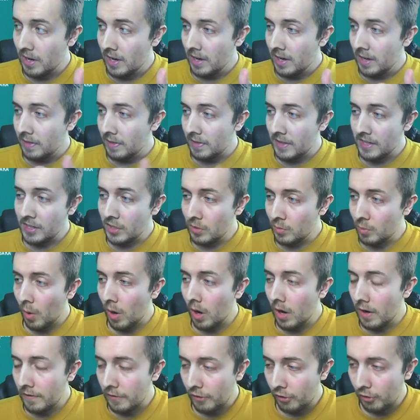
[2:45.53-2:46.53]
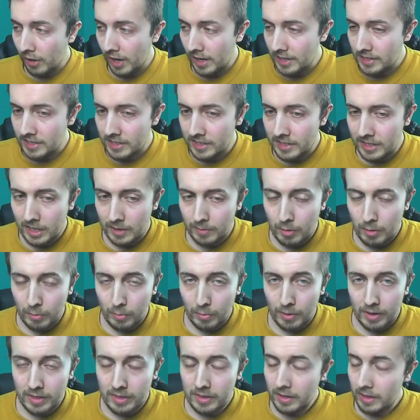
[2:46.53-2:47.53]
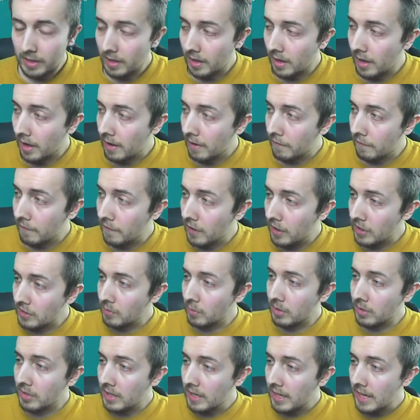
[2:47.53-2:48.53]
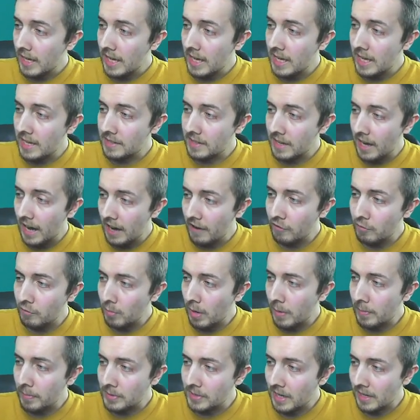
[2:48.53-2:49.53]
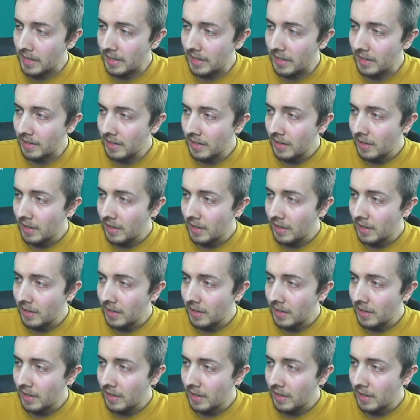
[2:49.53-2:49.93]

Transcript: this is what I've created and come up with. Uh, first one is Aaron Wan-Bissaka.